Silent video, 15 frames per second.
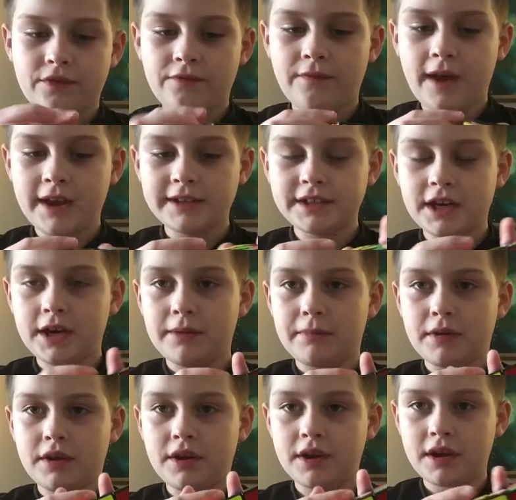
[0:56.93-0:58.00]
find
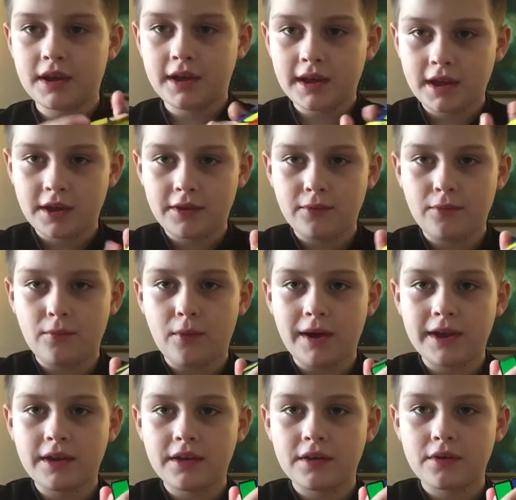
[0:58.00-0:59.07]
a
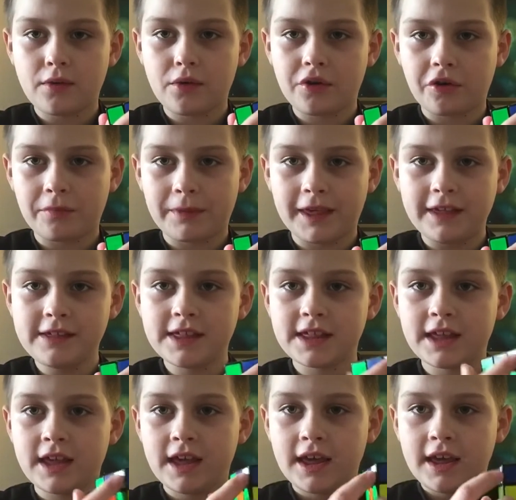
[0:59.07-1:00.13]
white corner piece,
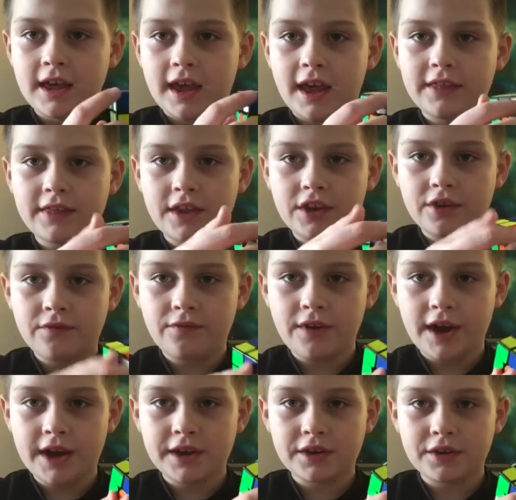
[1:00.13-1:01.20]
and then you
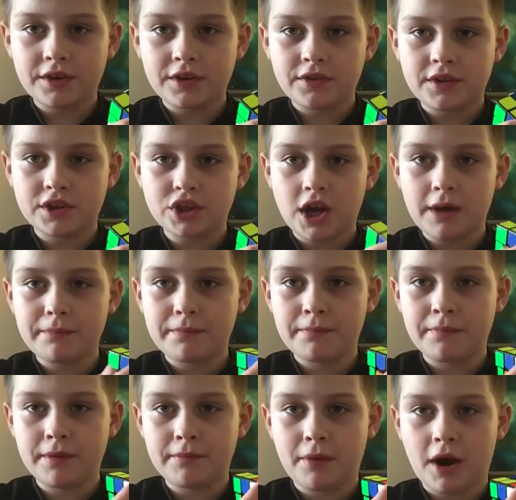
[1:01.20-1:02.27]
find the top
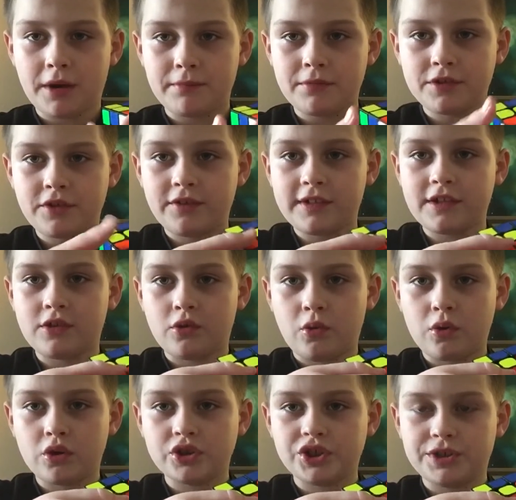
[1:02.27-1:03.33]
and bottom. So this is
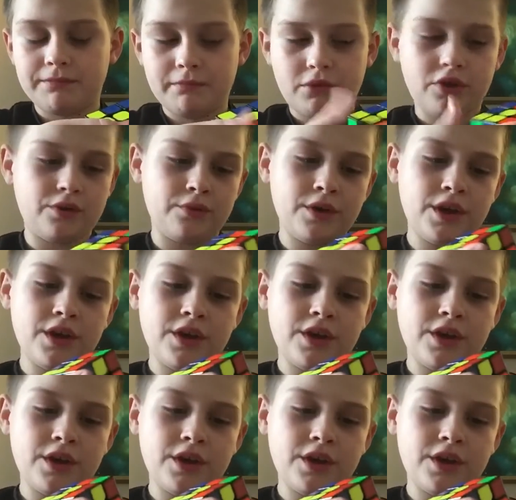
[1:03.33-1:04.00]
orange and blue.